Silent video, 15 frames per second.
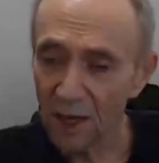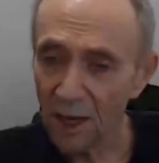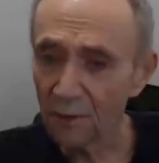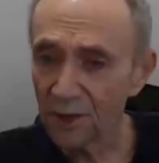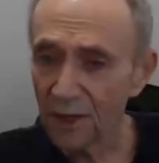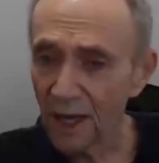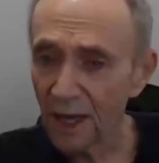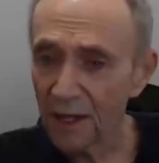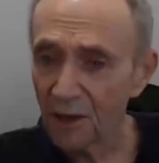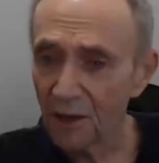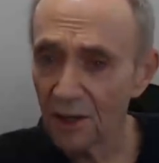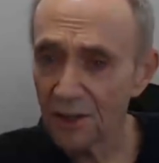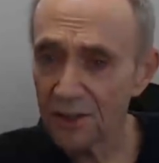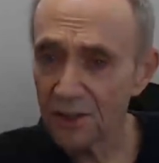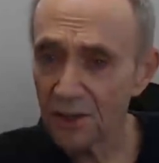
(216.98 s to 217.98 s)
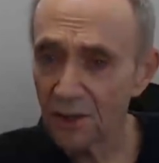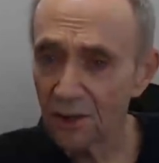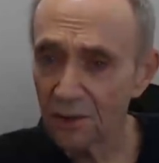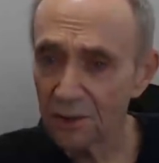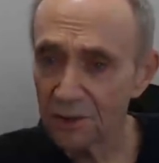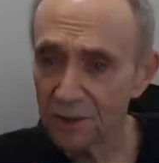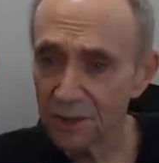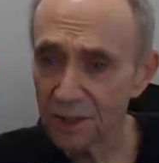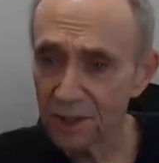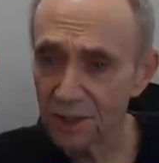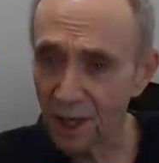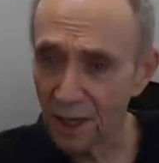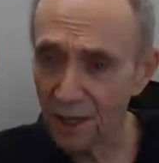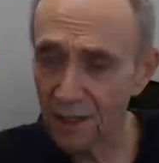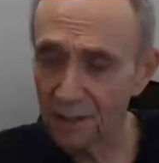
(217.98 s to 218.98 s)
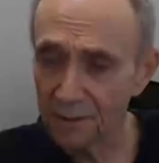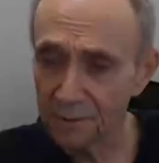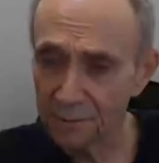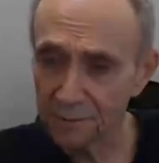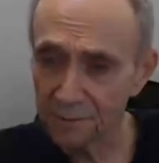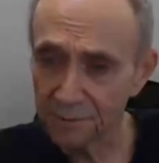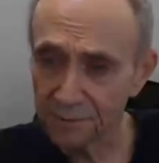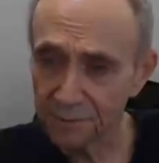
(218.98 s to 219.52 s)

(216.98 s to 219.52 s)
But I would like also today